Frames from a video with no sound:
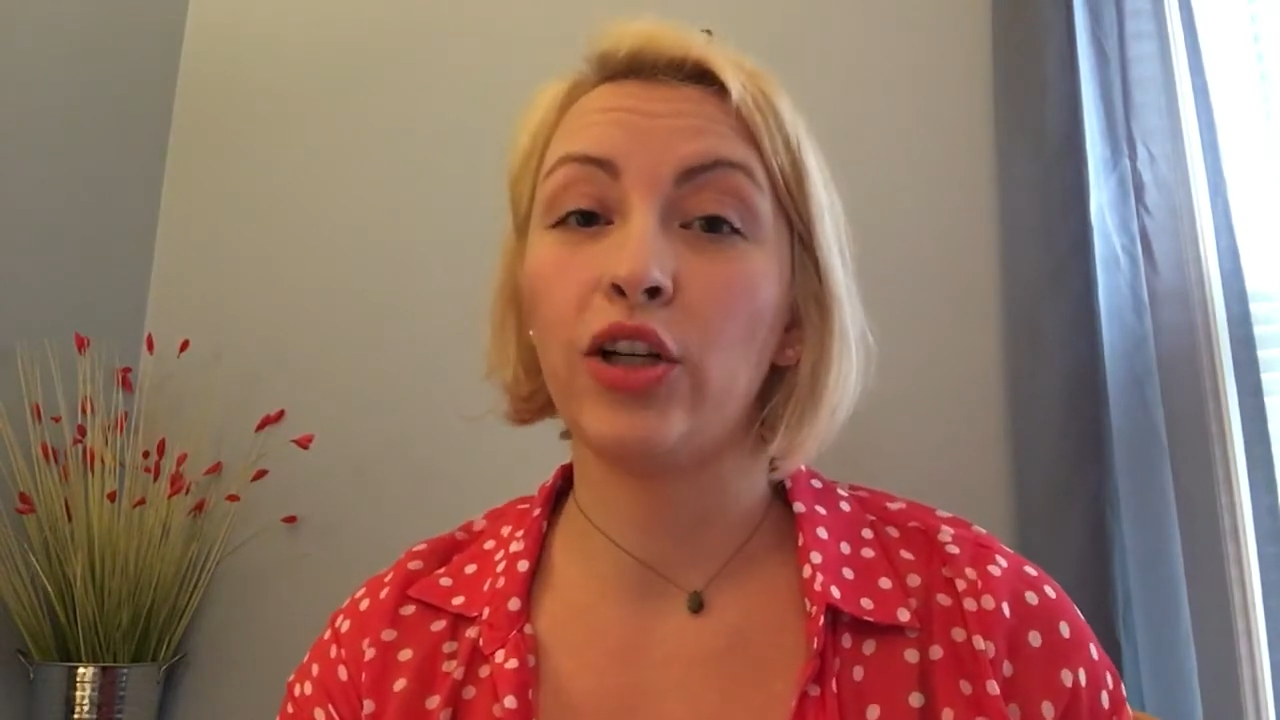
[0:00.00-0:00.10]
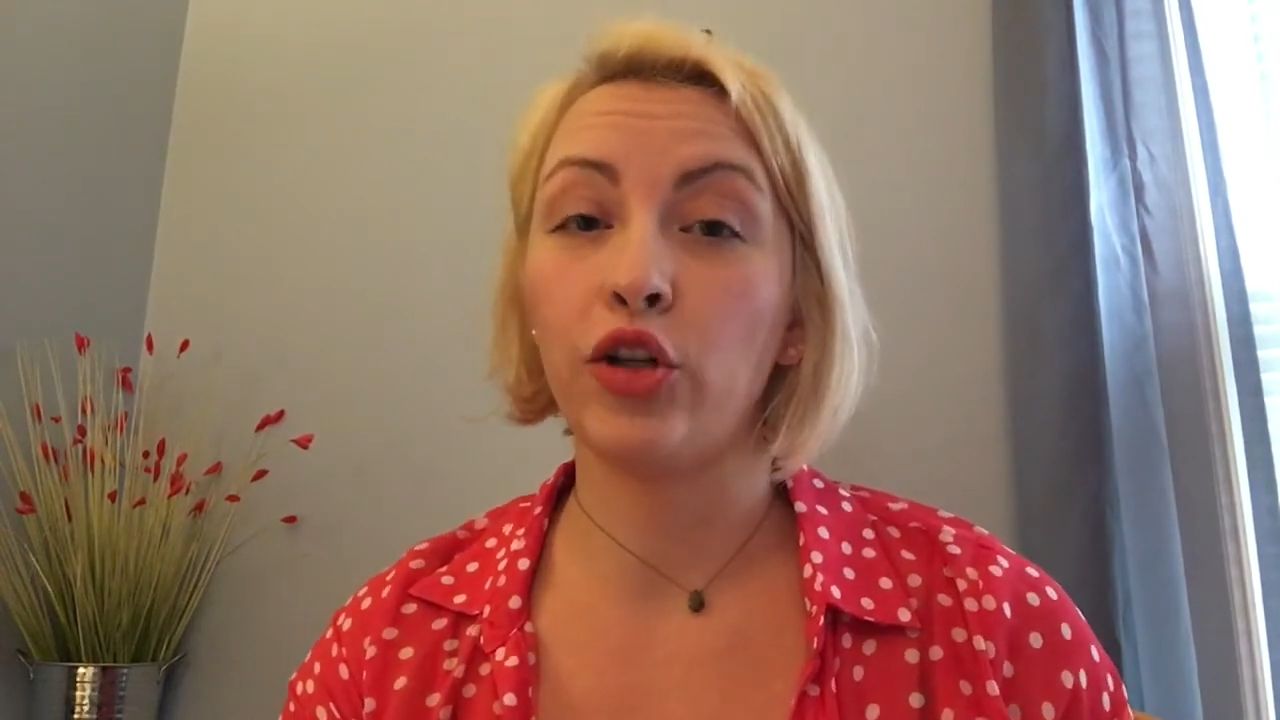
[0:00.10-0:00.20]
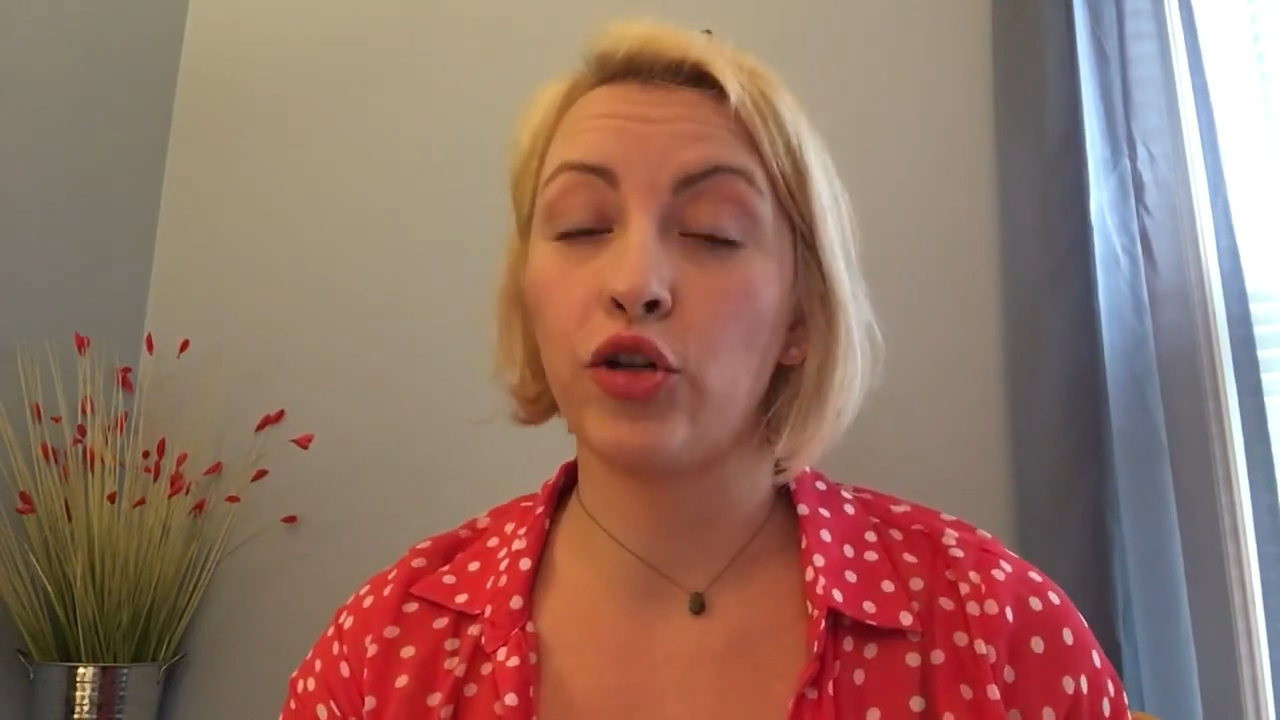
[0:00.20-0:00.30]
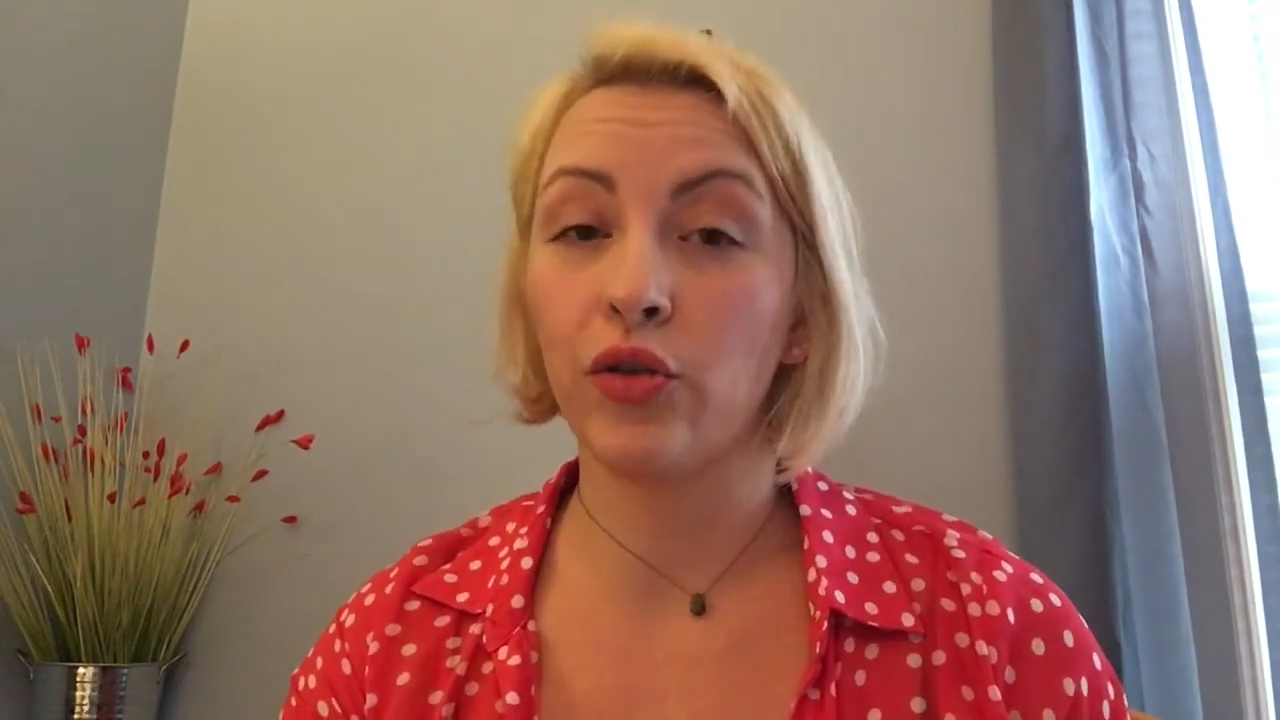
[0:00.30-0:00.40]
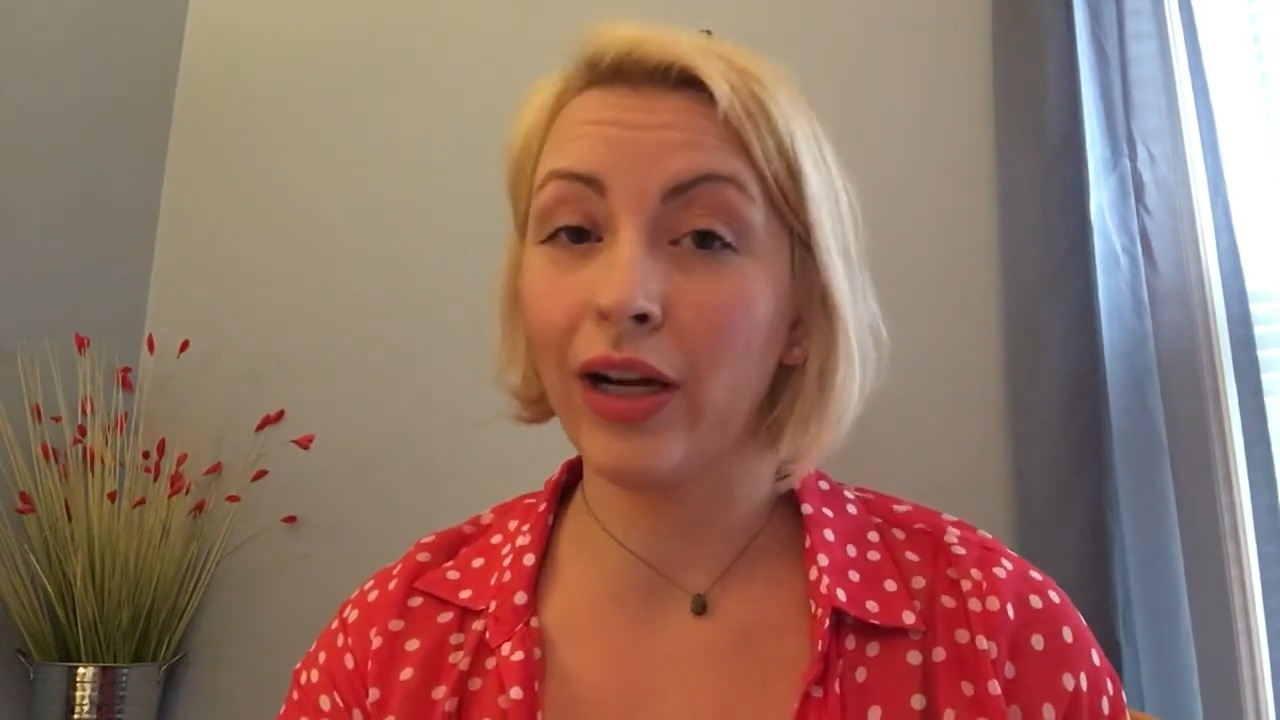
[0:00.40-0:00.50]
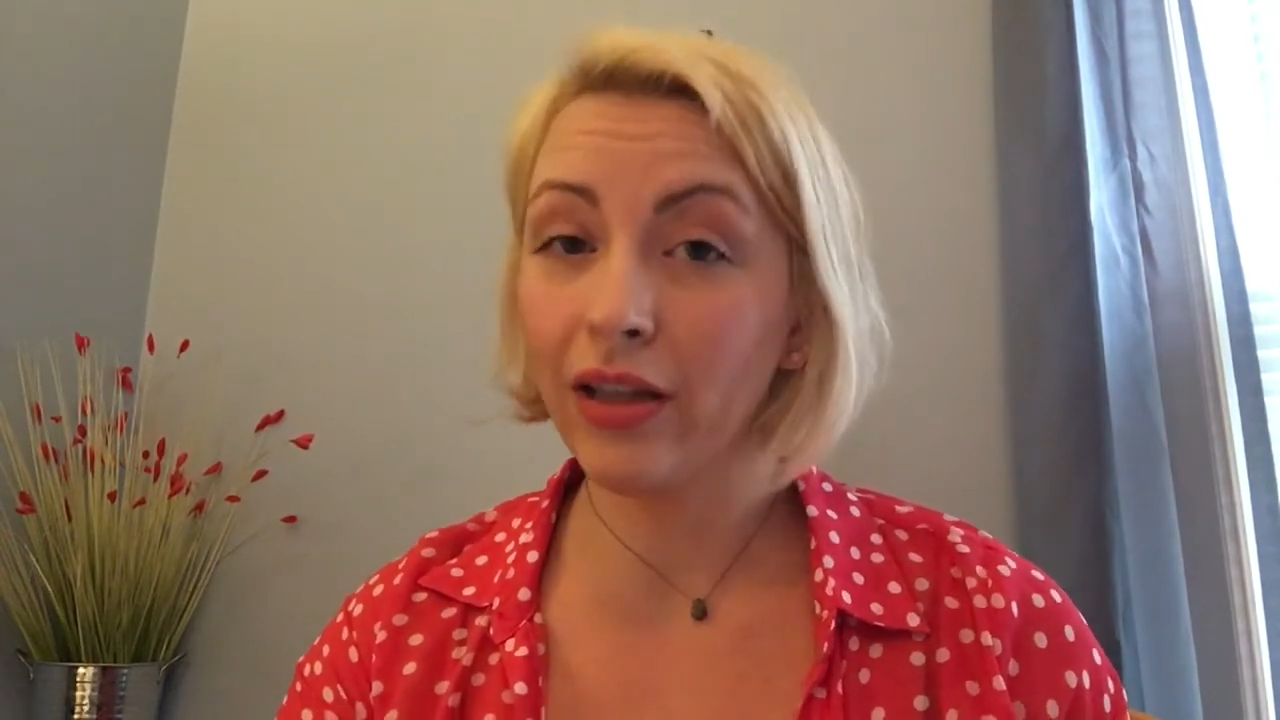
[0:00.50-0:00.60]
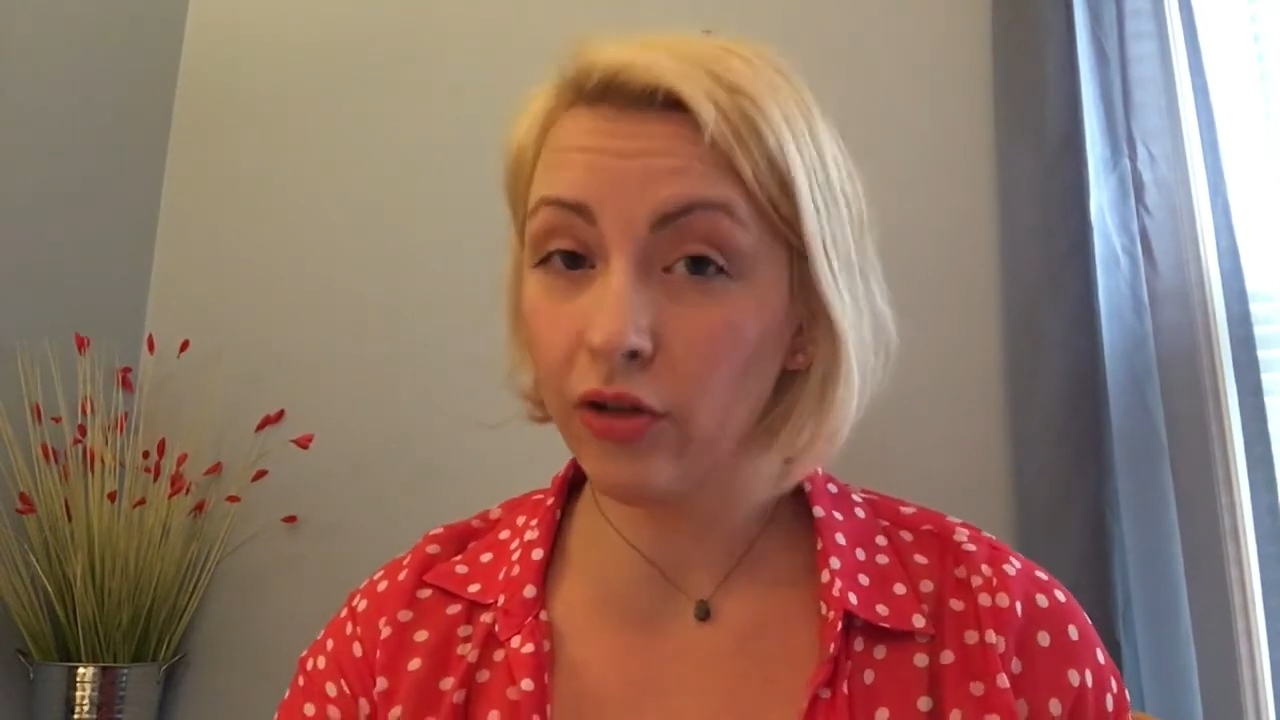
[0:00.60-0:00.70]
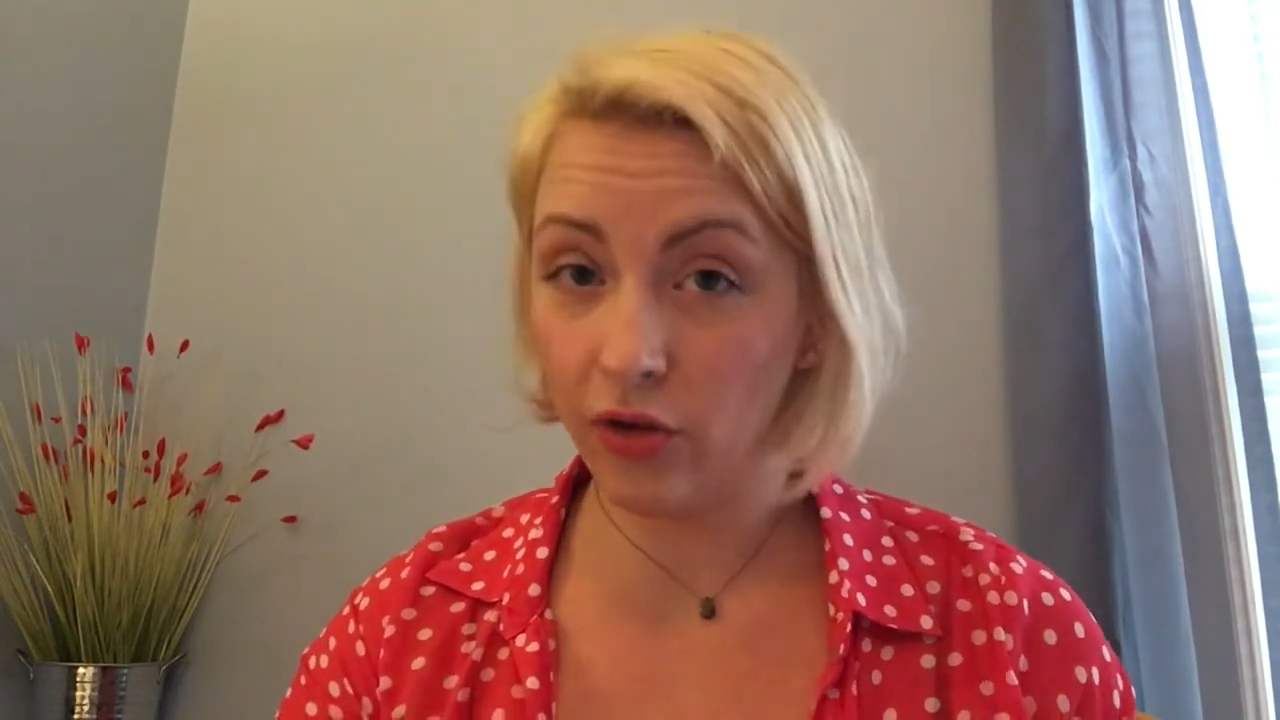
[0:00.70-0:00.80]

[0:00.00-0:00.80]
strength